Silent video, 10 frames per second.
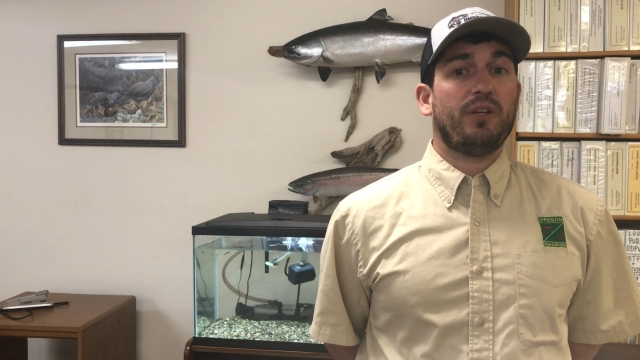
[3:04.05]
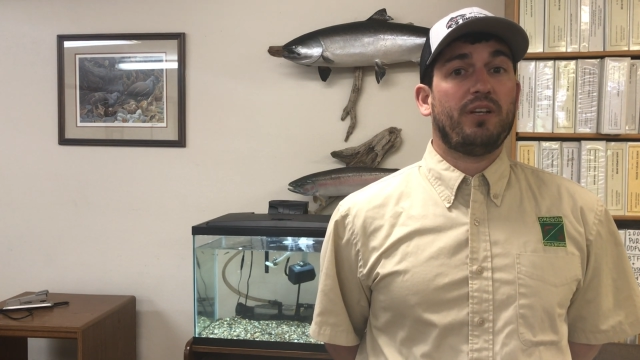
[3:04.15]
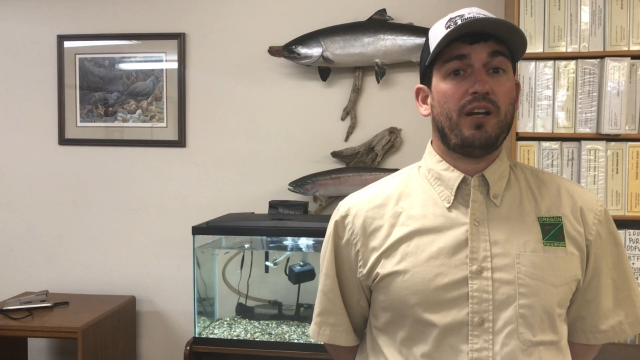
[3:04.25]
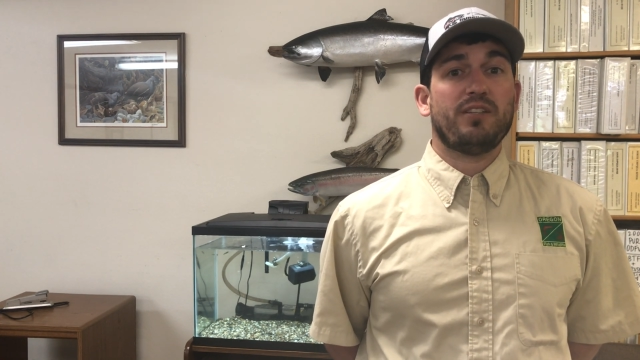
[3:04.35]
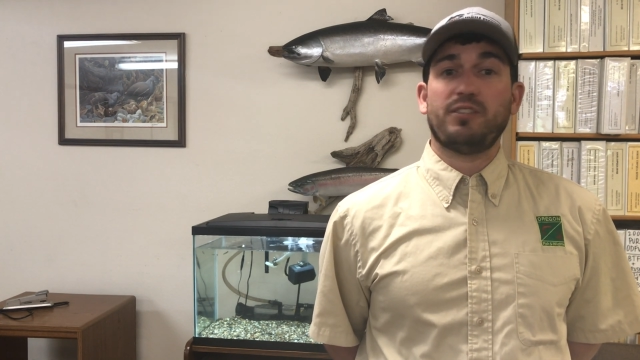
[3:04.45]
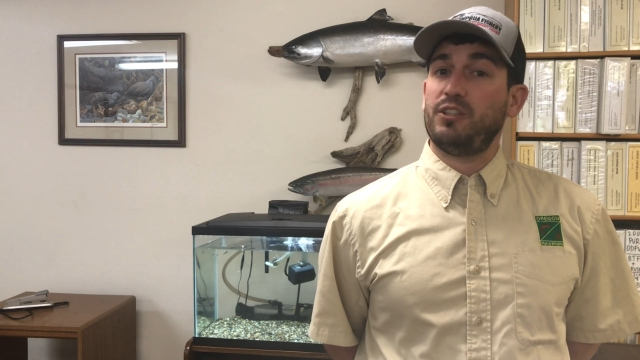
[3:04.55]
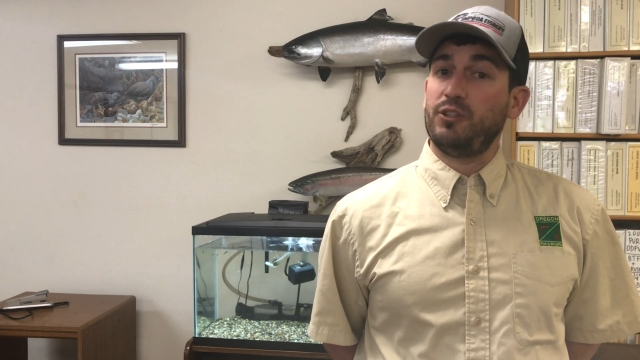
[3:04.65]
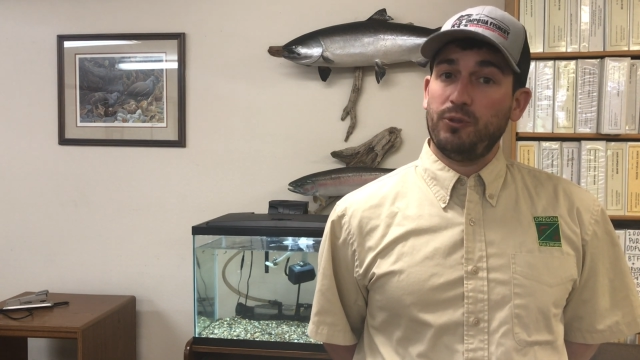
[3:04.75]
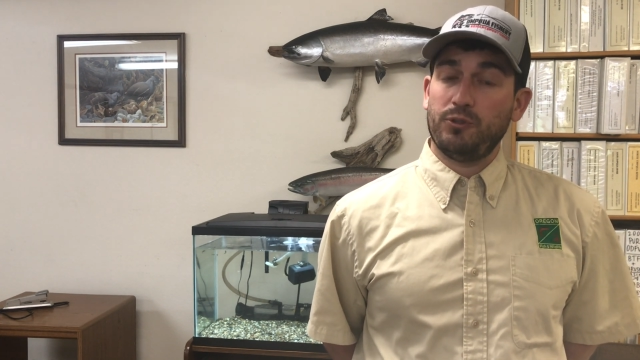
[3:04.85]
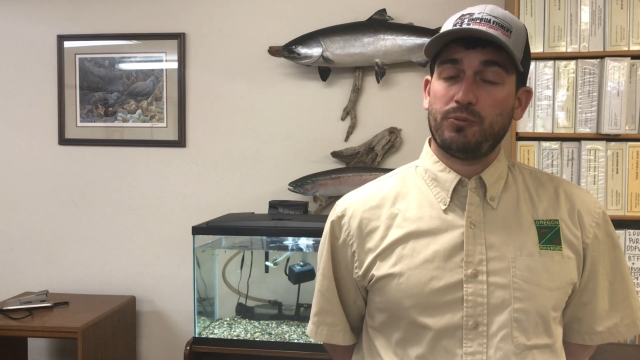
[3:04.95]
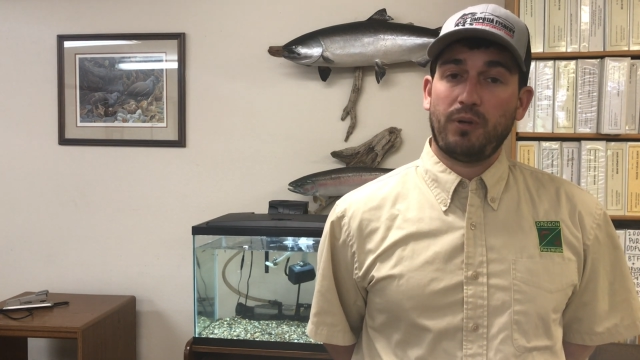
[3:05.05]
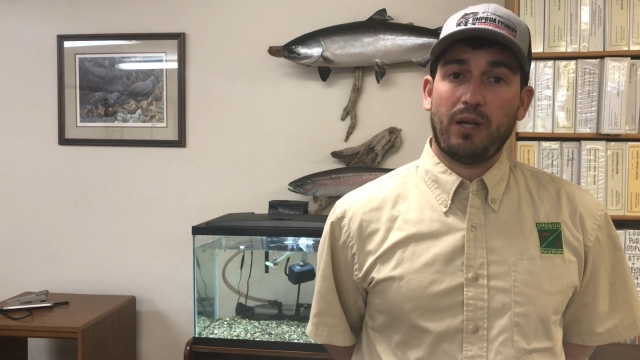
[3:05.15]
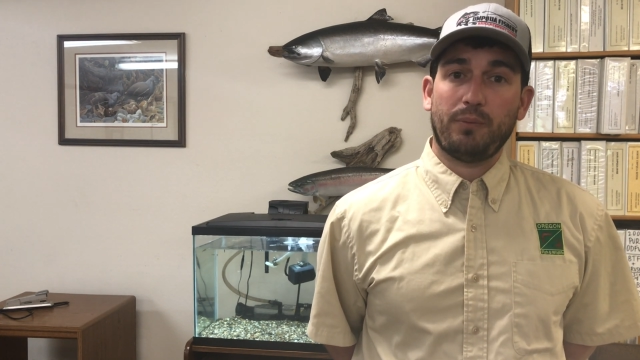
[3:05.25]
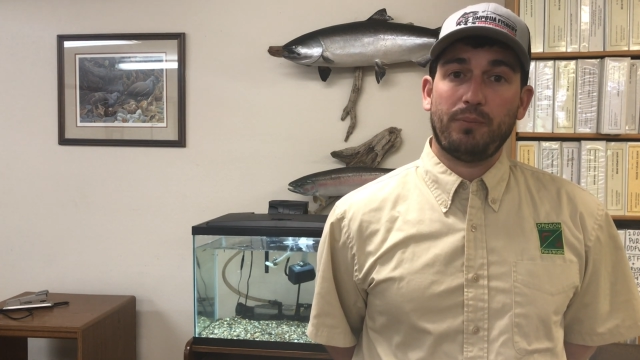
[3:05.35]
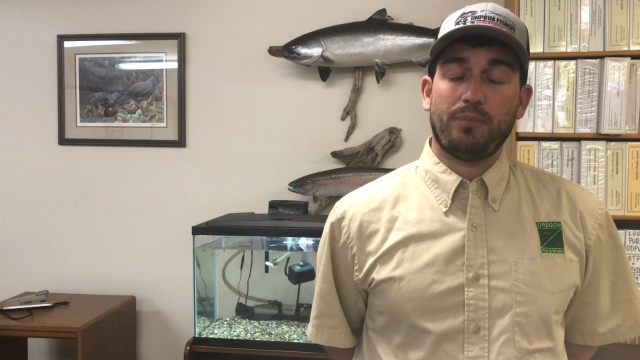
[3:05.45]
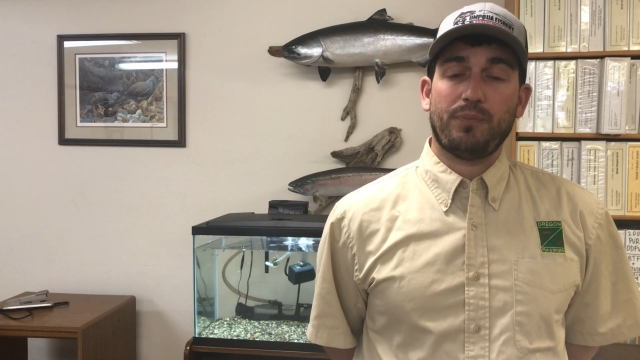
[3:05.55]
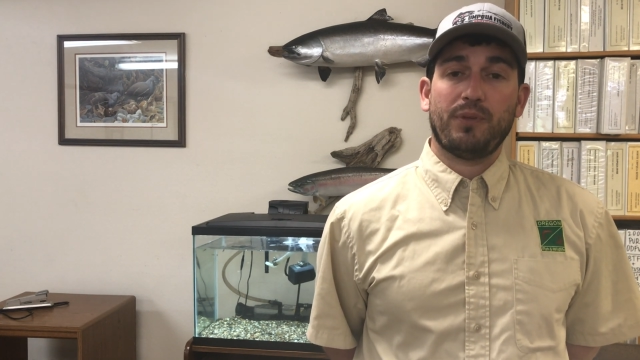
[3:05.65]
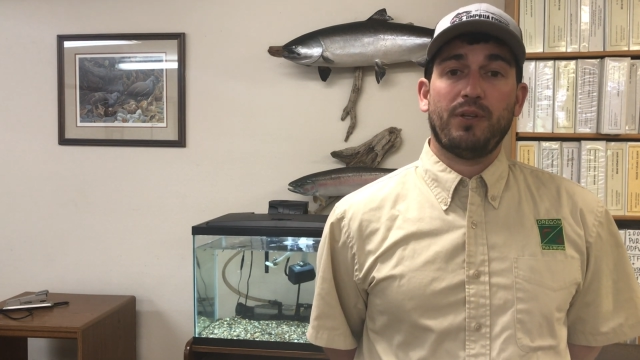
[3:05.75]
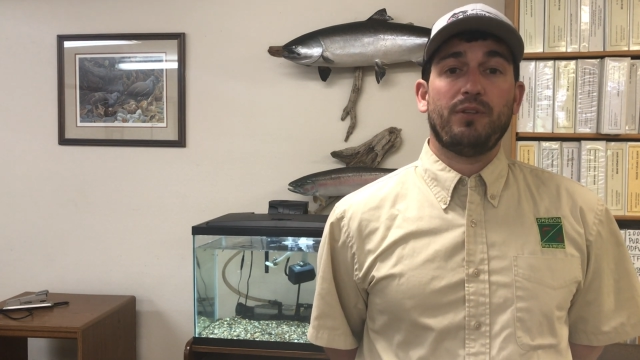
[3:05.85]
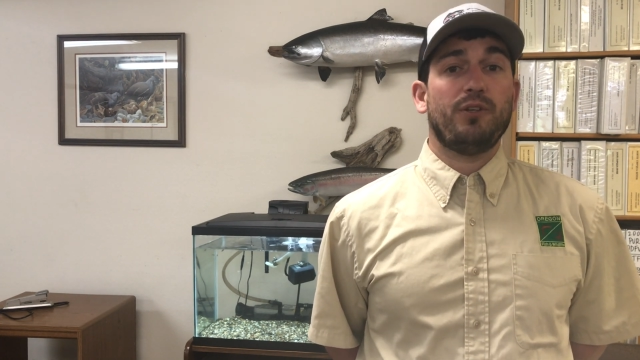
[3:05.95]
it caused a huge problem.
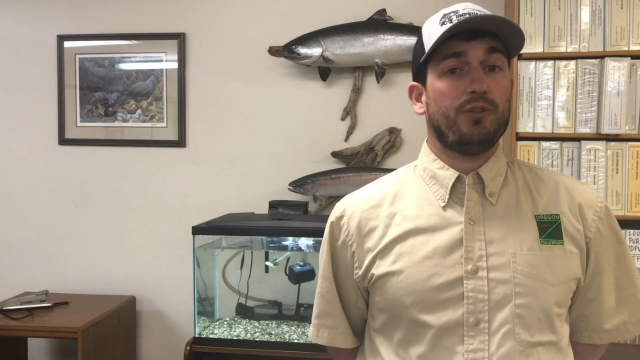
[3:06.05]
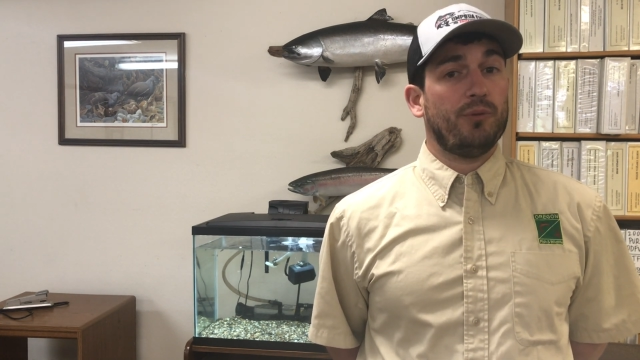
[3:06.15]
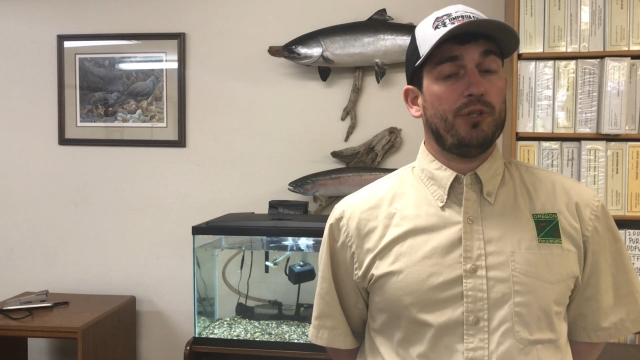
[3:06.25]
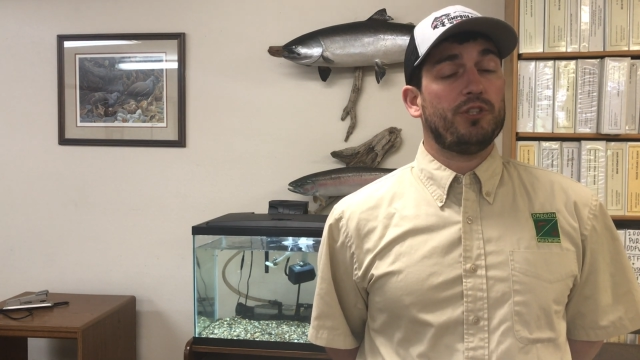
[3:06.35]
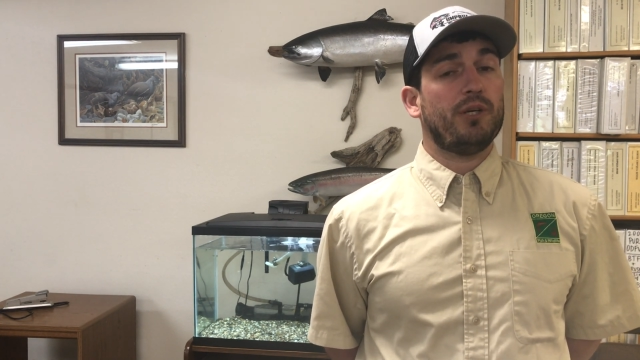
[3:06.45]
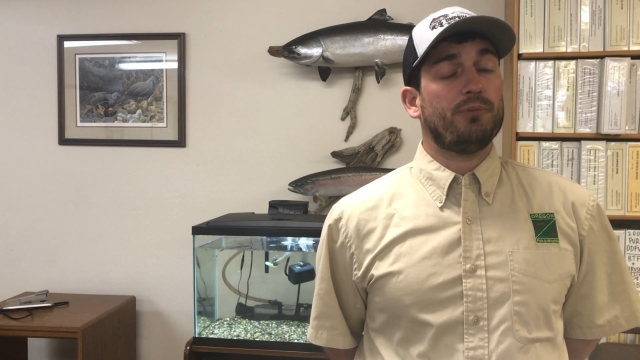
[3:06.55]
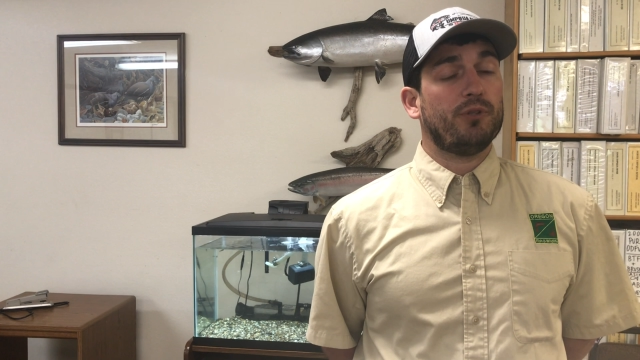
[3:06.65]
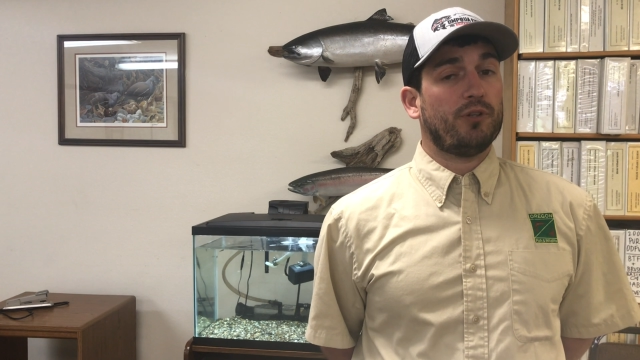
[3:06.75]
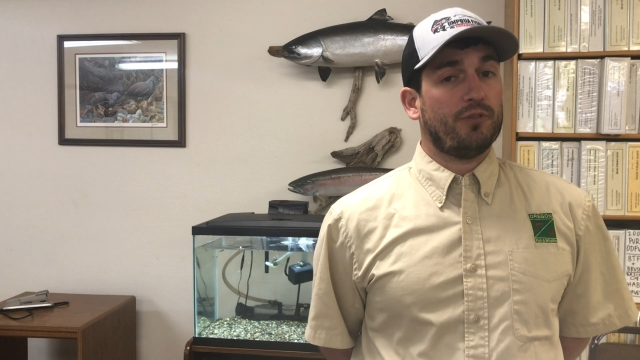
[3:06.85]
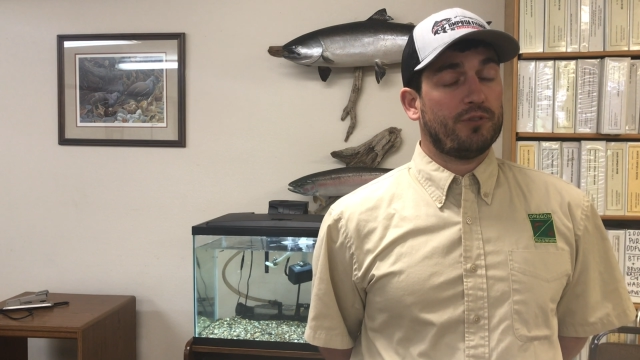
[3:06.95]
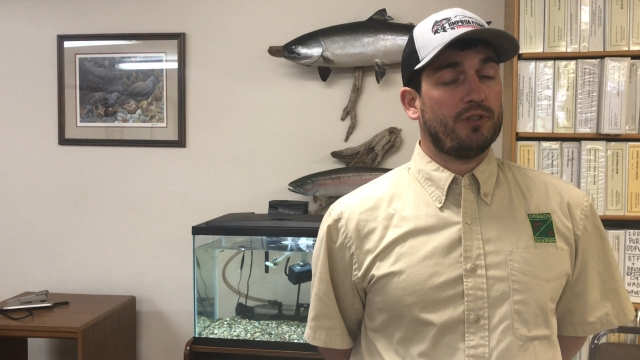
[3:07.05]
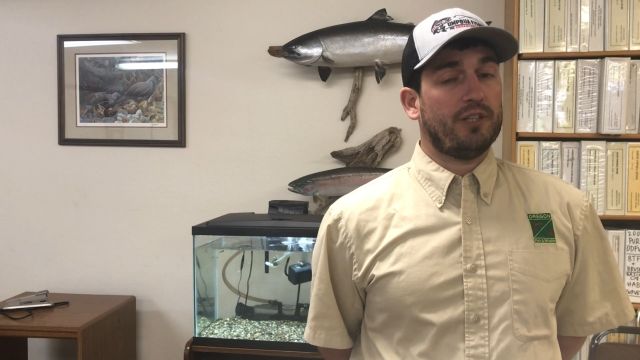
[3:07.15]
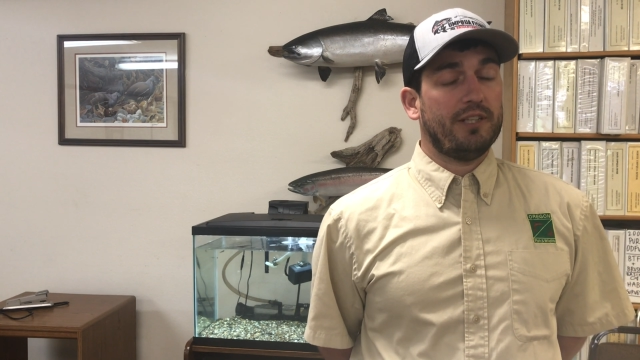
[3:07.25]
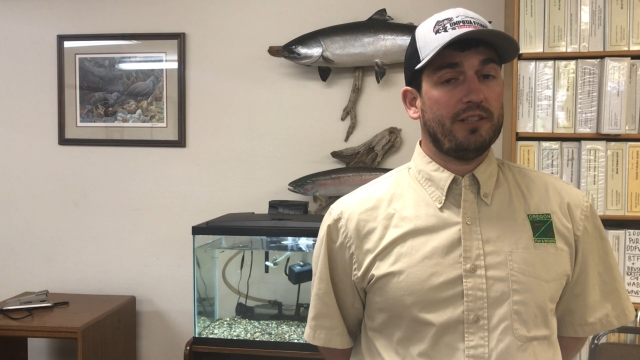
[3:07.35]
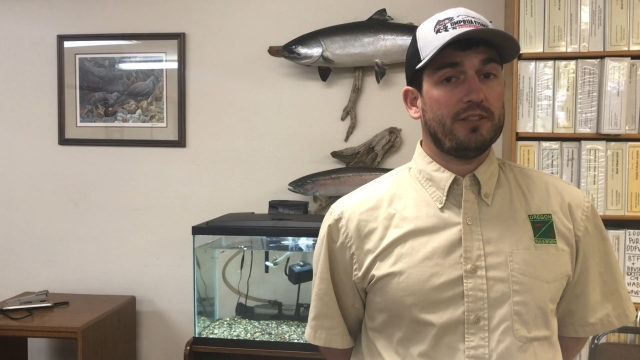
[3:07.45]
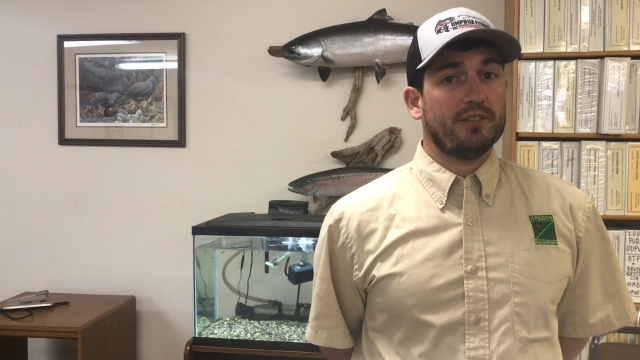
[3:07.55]
The tui chub took over the lake.